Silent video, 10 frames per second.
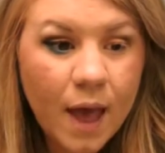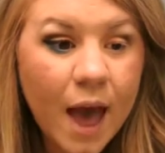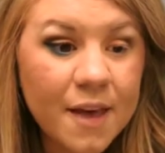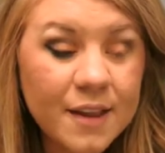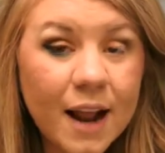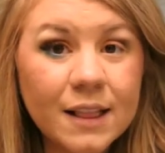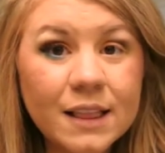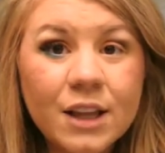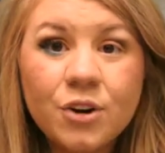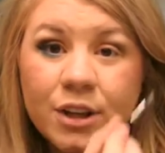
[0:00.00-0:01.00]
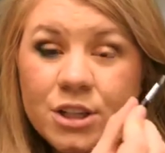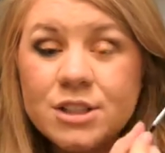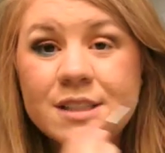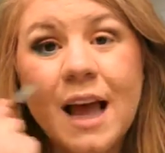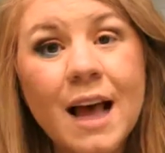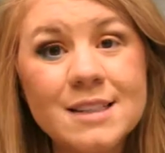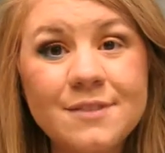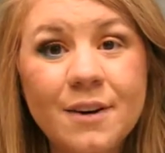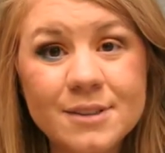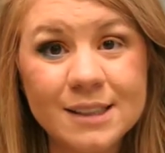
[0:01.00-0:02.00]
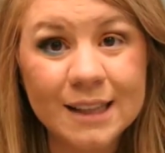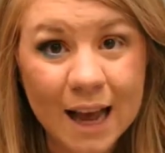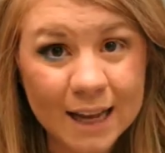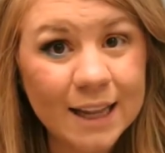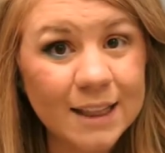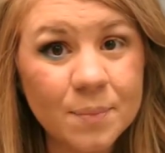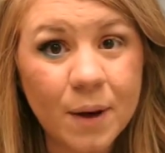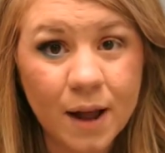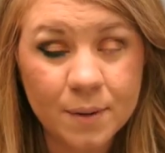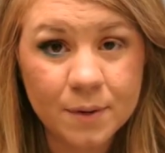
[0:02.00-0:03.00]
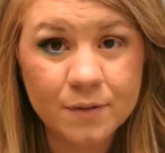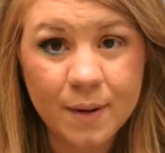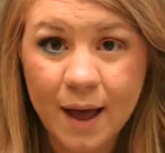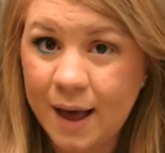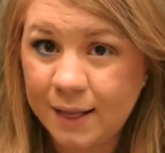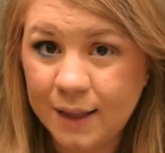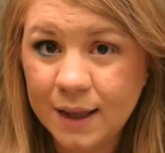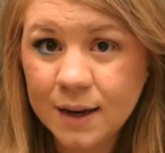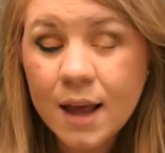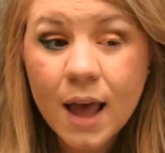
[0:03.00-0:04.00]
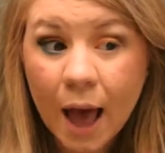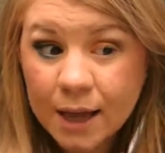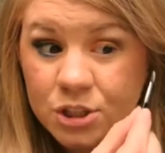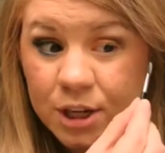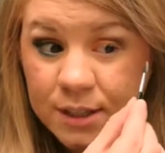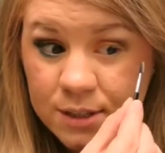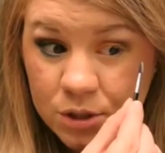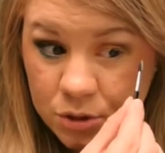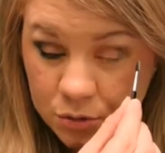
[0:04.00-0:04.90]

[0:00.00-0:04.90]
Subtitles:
And then I literally just, as if I was lining the bottom of my eyelid, I just